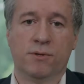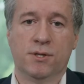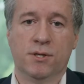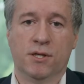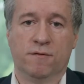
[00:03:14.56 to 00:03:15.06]

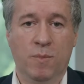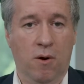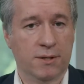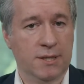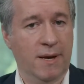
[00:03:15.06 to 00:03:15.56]
research for
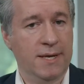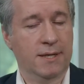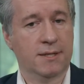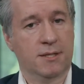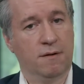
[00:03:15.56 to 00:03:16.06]

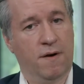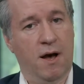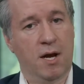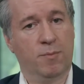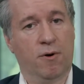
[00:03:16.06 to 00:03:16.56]
policymakers and for
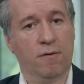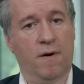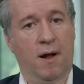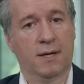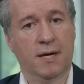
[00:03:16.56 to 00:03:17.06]

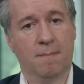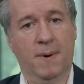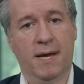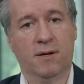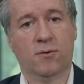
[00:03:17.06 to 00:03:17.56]
high-profile and
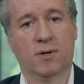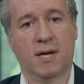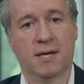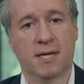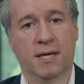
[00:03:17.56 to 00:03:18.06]
campaigning
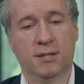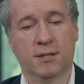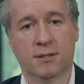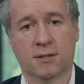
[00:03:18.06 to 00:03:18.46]
organisations,